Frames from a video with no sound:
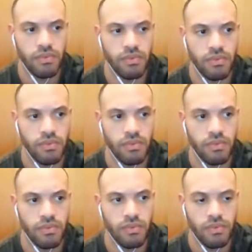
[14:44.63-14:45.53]

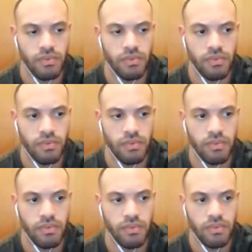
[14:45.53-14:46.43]

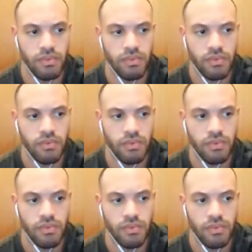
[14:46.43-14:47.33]

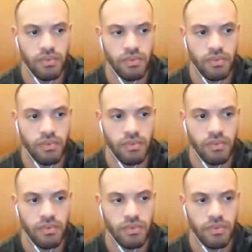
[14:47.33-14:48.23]

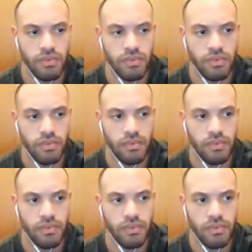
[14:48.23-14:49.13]

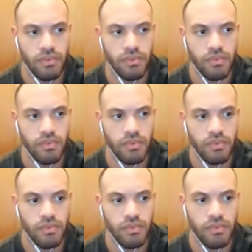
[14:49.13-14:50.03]

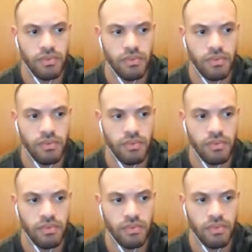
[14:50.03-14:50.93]

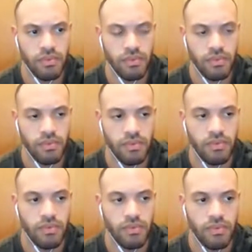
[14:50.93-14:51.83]

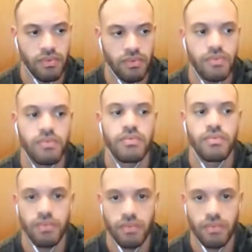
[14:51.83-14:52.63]
No words are spoken by the person on screen.